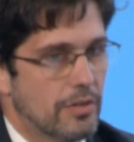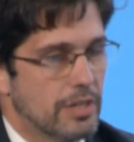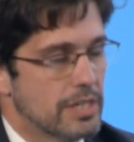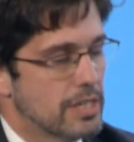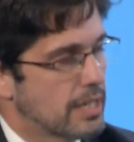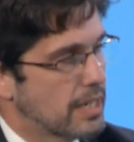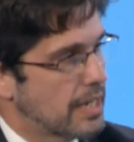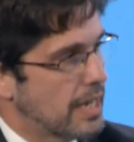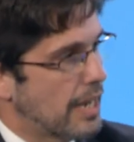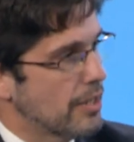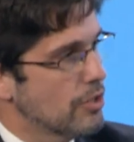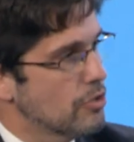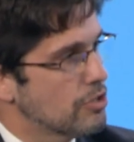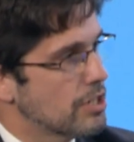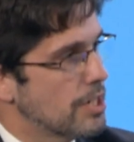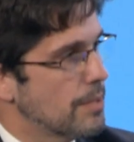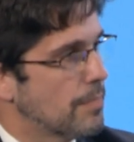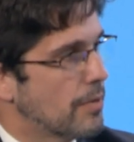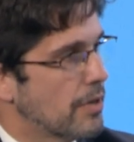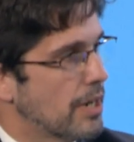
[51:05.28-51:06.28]
is, can you
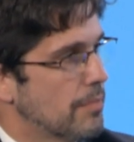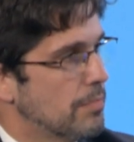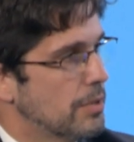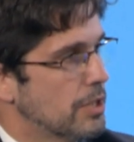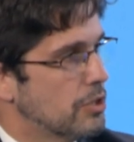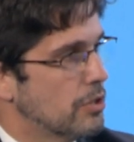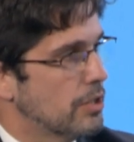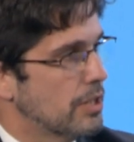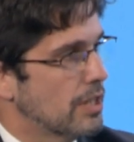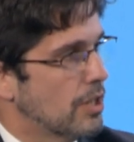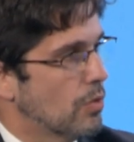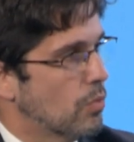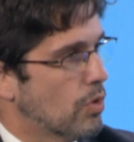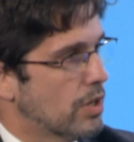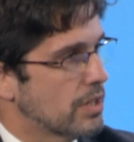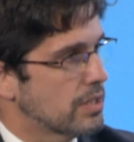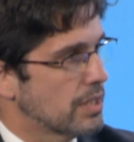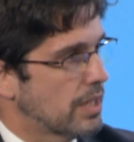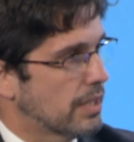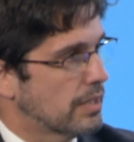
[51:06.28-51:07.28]
separate between the
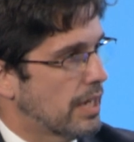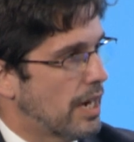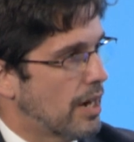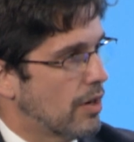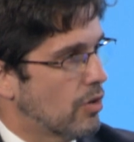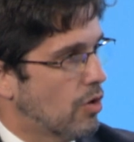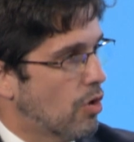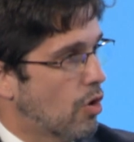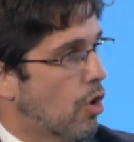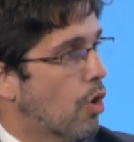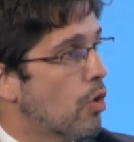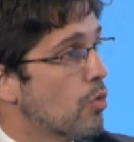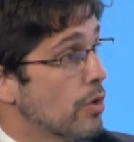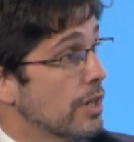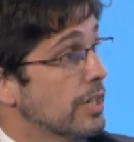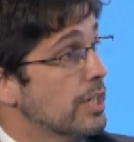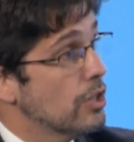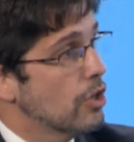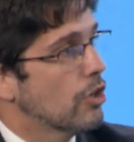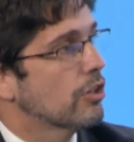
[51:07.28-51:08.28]
ones that are
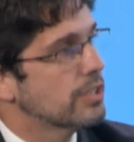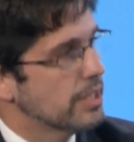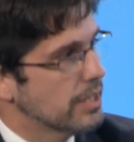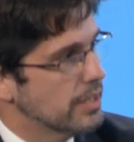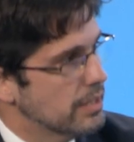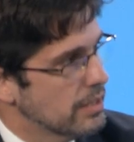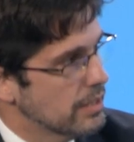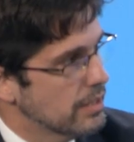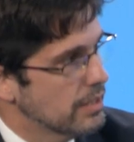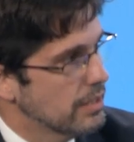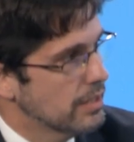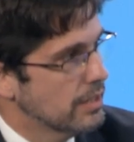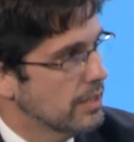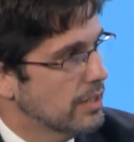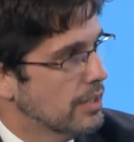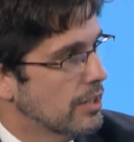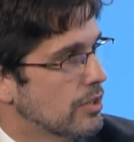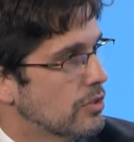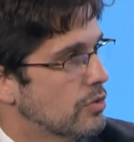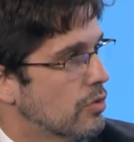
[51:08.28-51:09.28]
already locked in
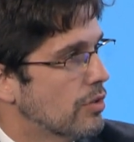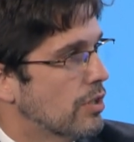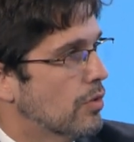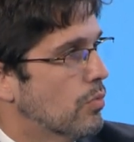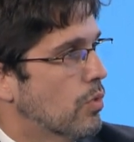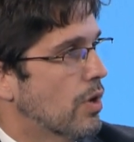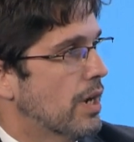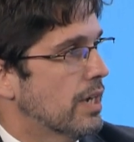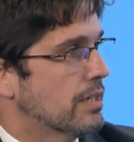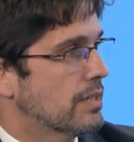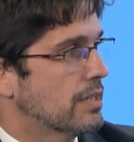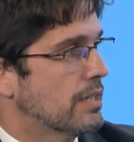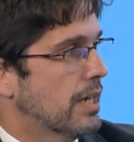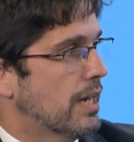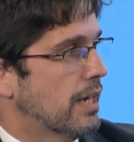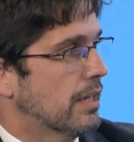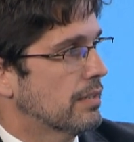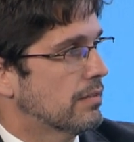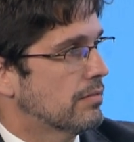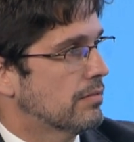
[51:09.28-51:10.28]
to the ones
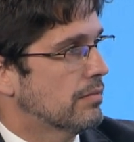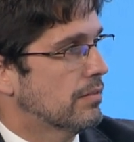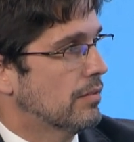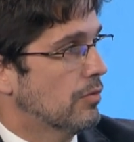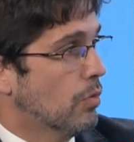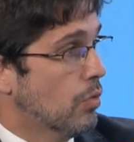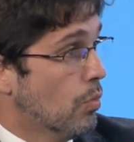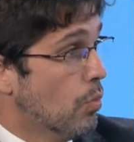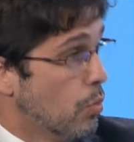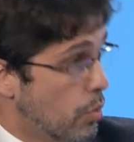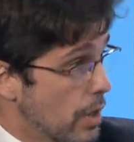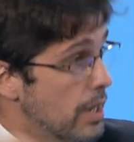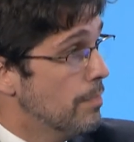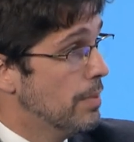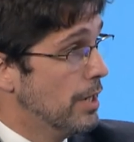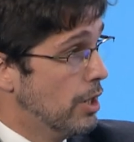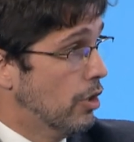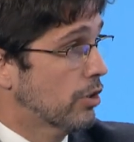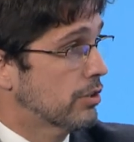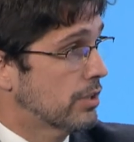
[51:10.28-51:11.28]
that will
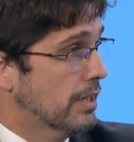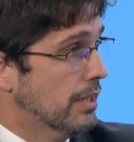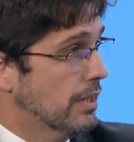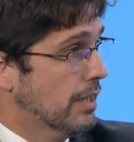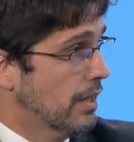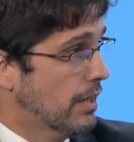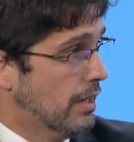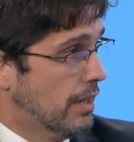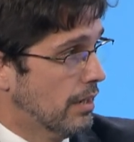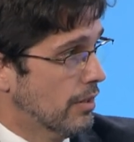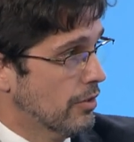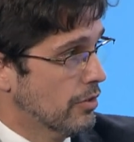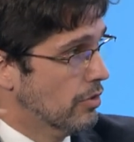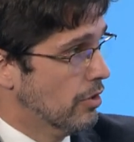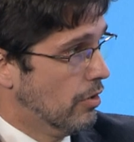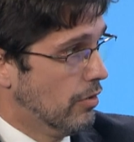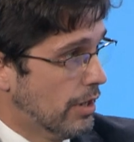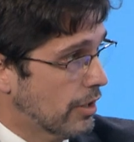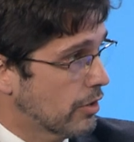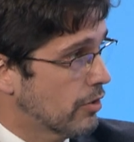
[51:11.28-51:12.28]
be locked in and are, you
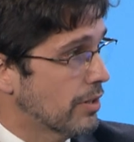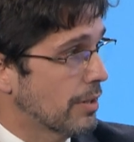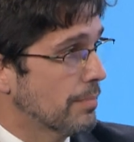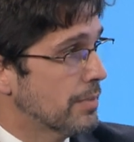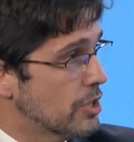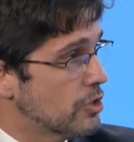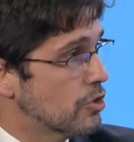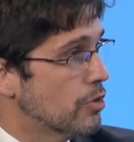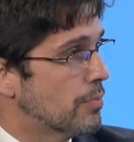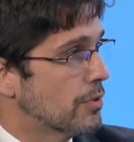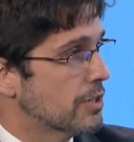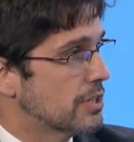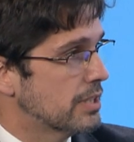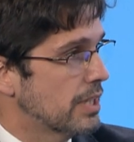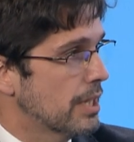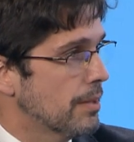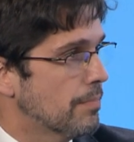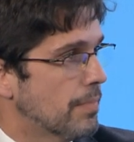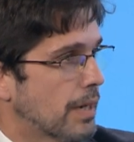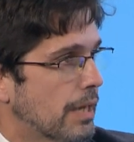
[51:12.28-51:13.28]
know, are going to be super
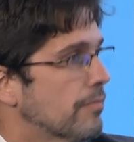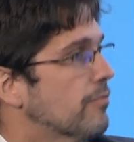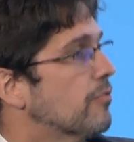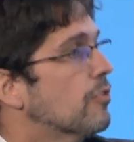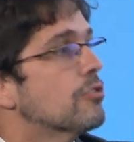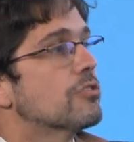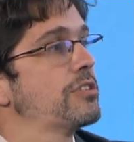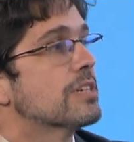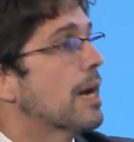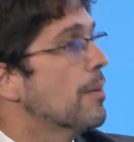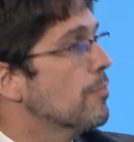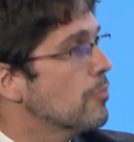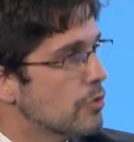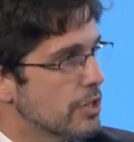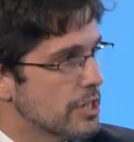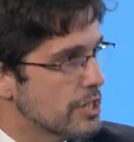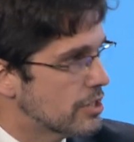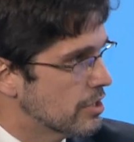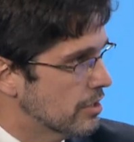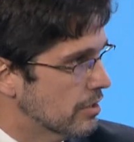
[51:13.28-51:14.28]
sticky, but for some
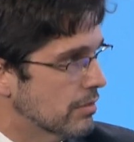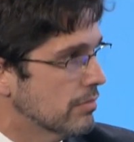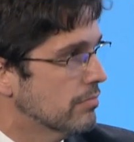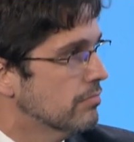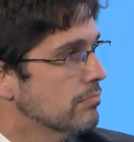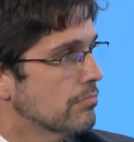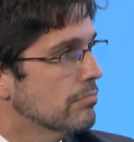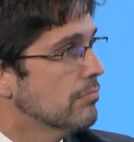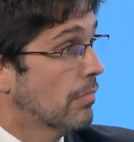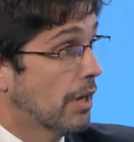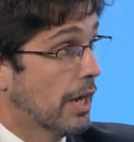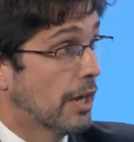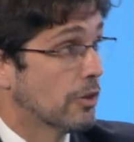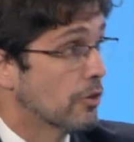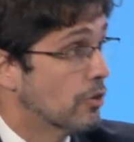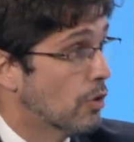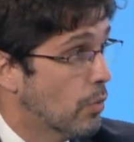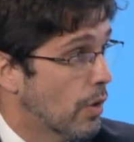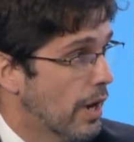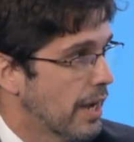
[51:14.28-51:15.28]
reason, I
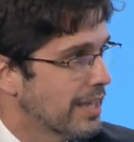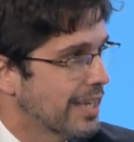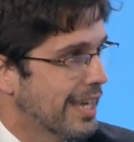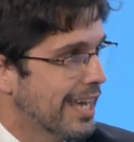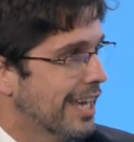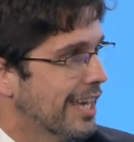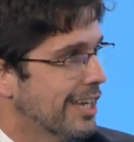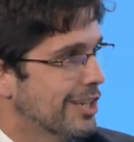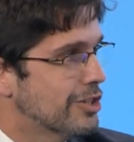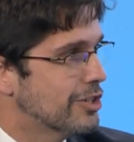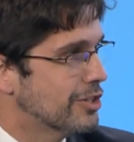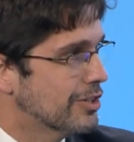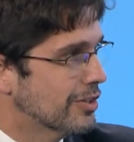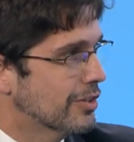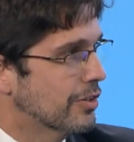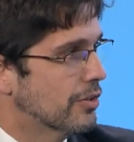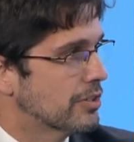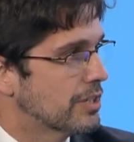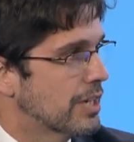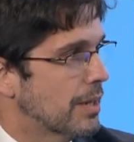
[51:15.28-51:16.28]
don't know why, age
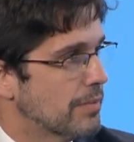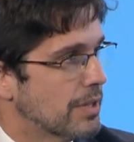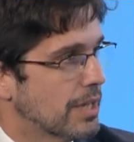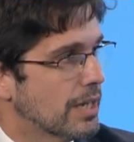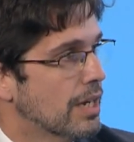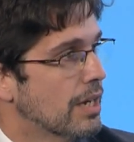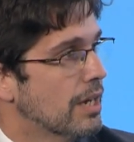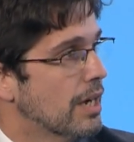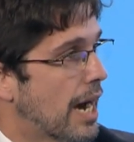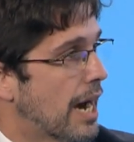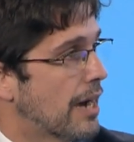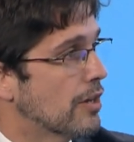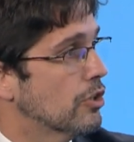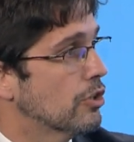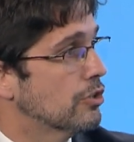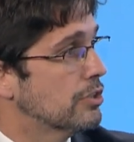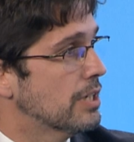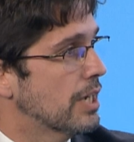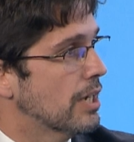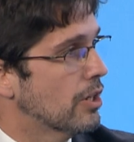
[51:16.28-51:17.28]
or something, are
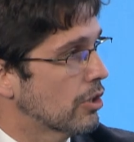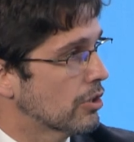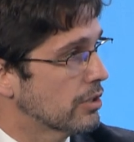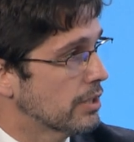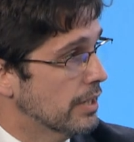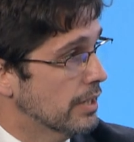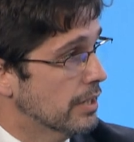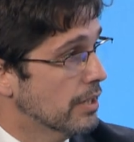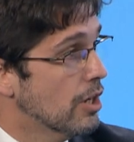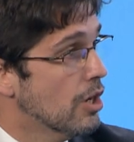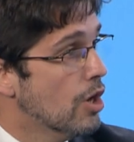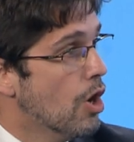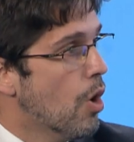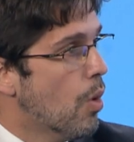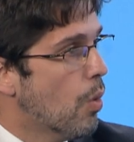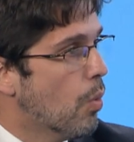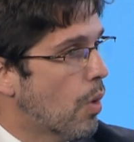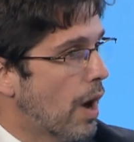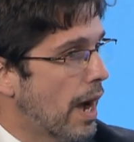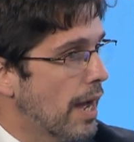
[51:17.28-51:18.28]
not yet locked in?
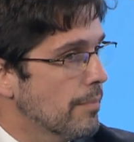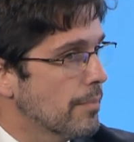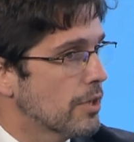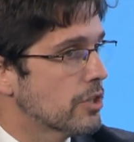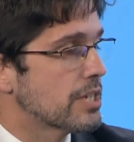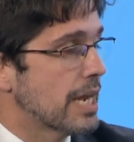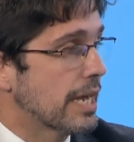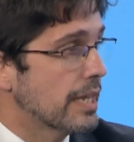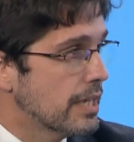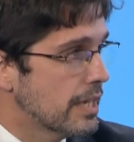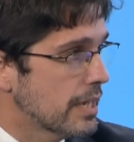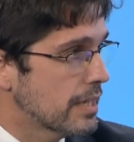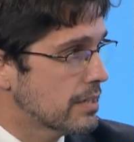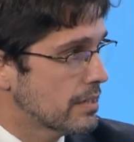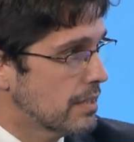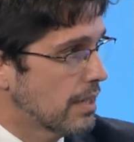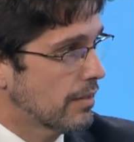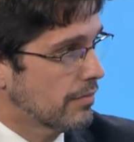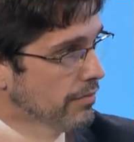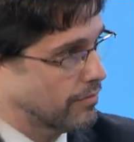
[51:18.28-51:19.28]
Why? Because I guess
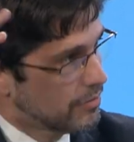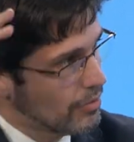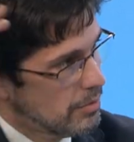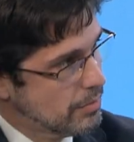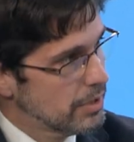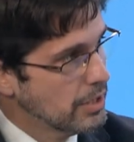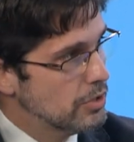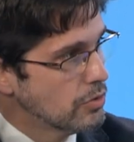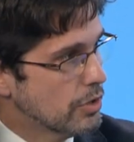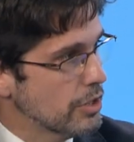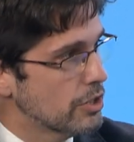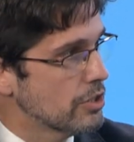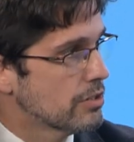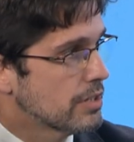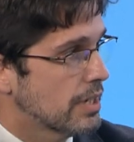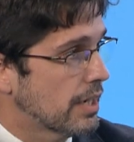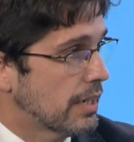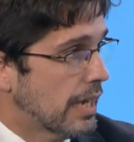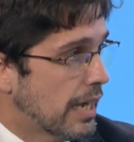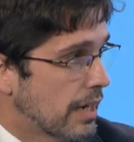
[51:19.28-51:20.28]
that from the intuitions
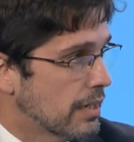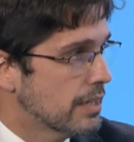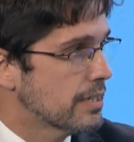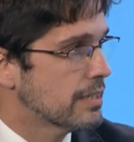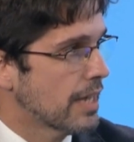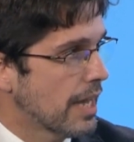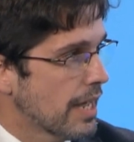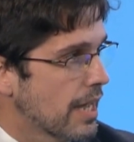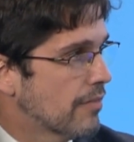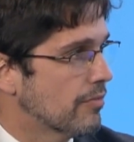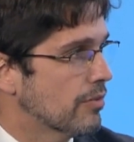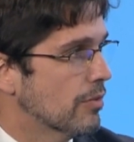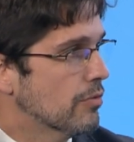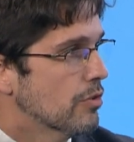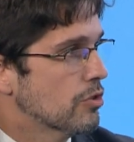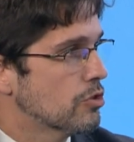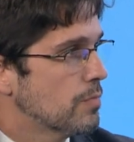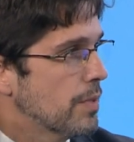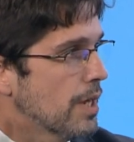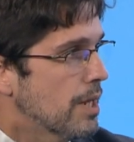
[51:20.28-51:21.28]
that at least I have from
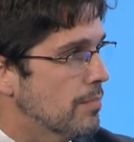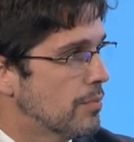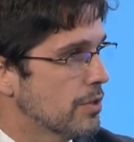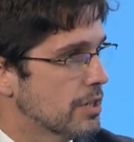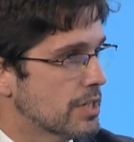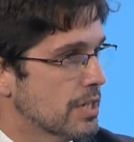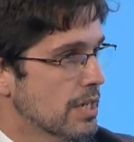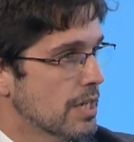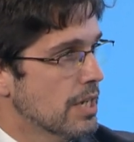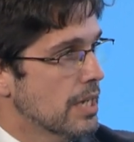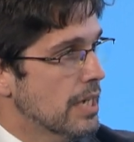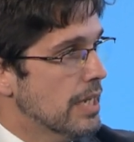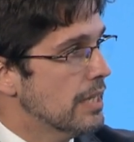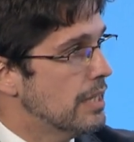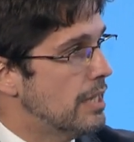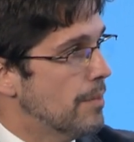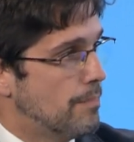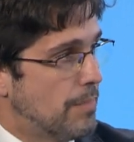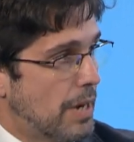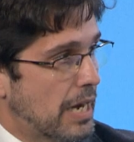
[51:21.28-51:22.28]
those papers,
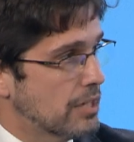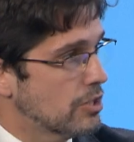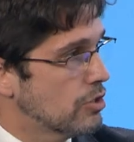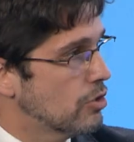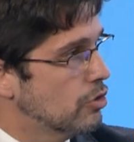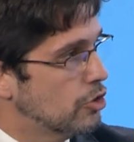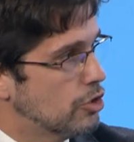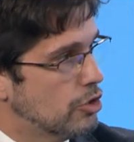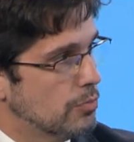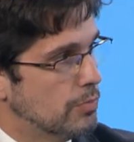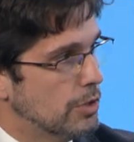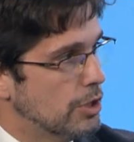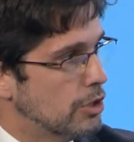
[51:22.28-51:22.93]
the pass-through should be